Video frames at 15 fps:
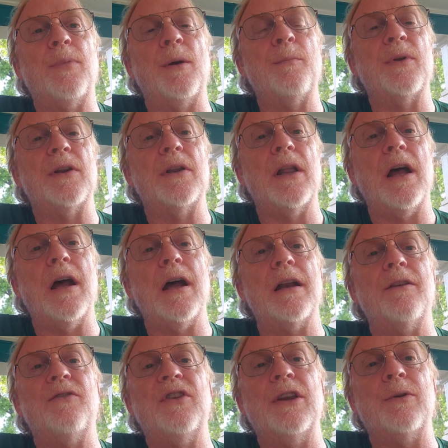pumping a lot
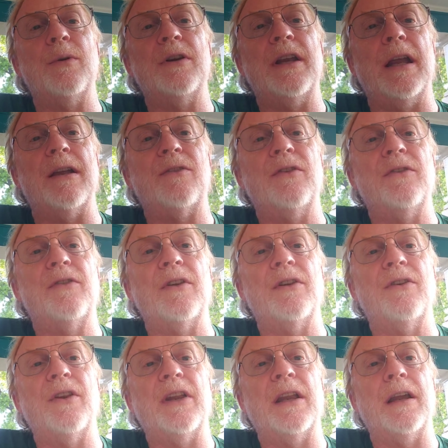of secret gases
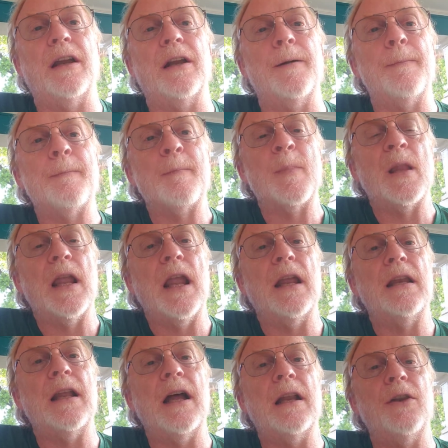into the air
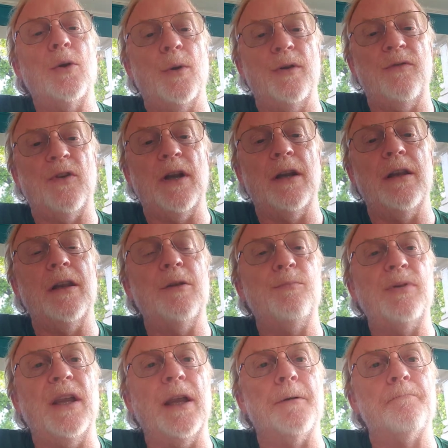and not notifying the
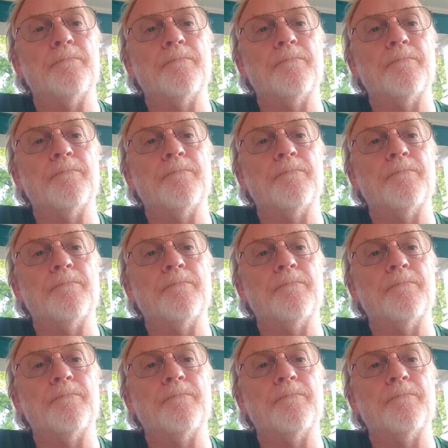EPA